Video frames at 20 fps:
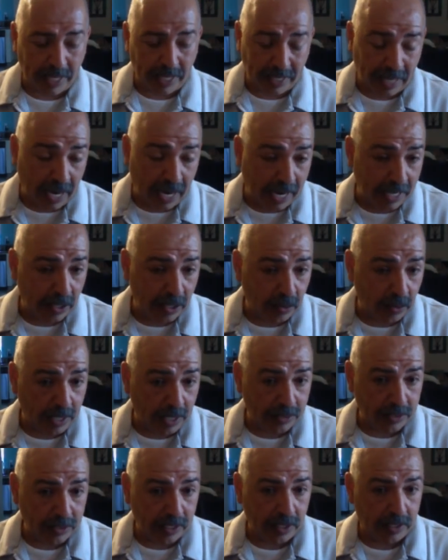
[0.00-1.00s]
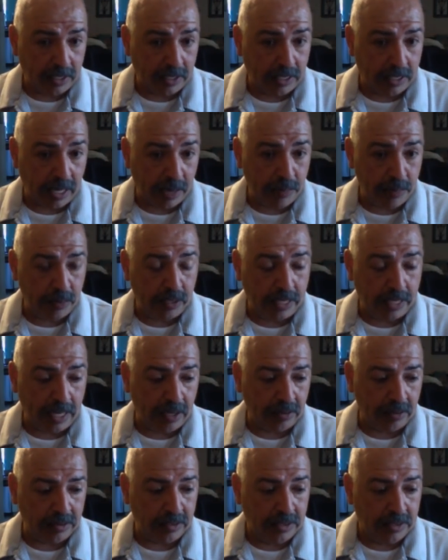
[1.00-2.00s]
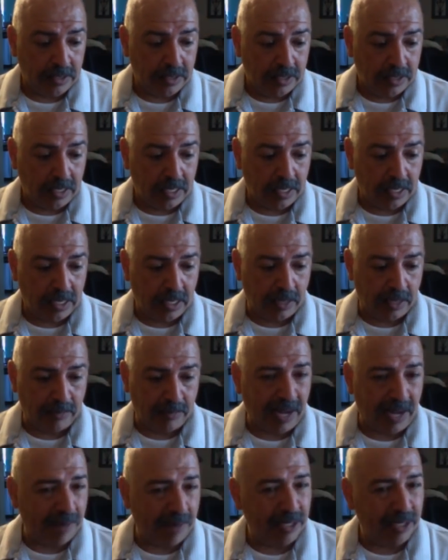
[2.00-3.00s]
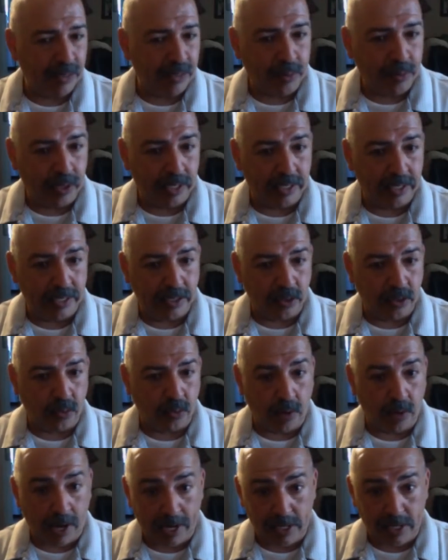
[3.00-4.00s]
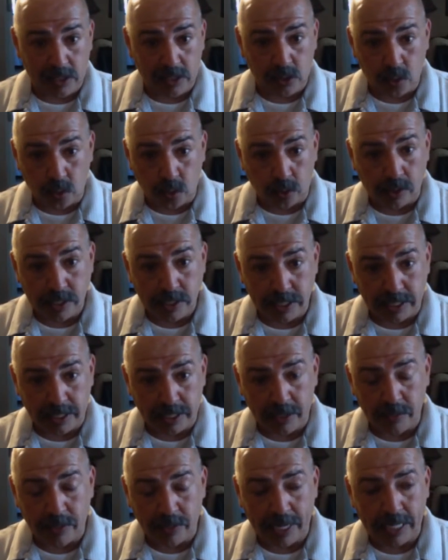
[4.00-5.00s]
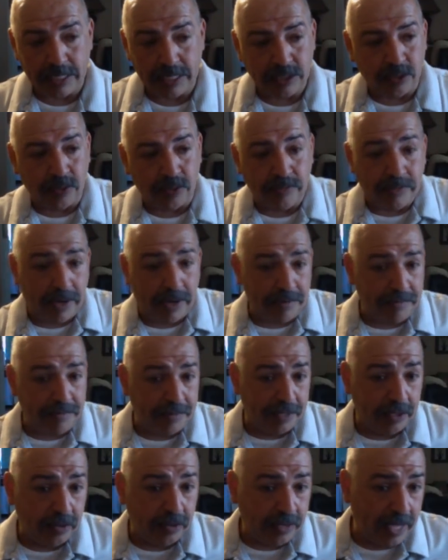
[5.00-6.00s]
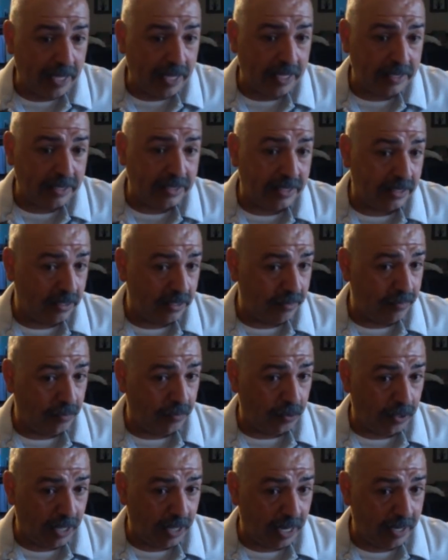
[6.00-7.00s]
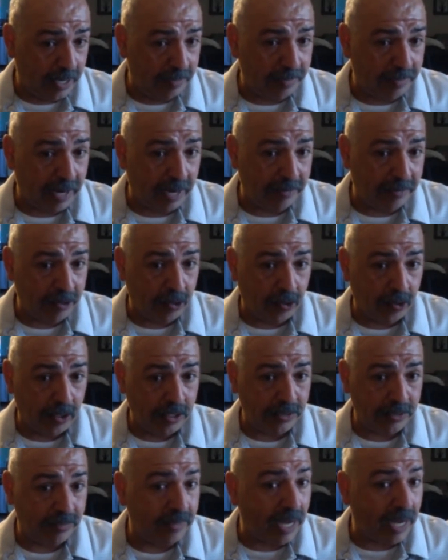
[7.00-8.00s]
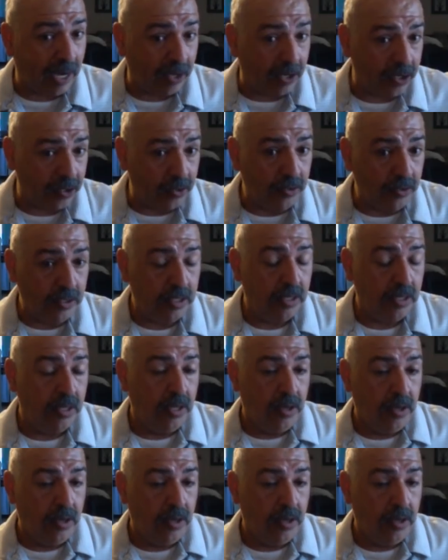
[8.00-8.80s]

that I go out there and I put out, I'm going to put it in the right course anyway. So if I feel that it's in the $495 course value